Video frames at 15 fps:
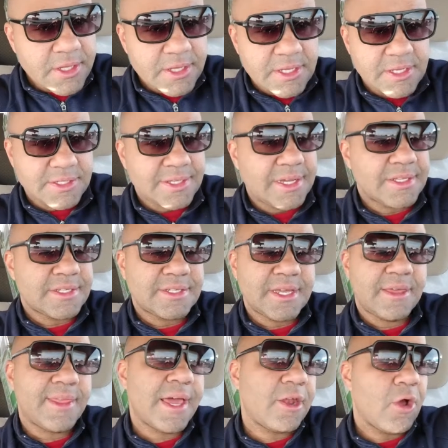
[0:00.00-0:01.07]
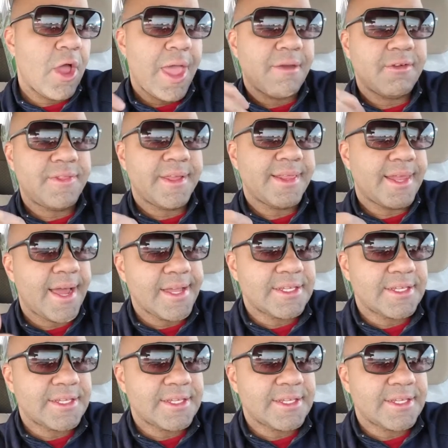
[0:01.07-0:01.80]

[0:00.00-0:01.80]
it's not to say that everything that I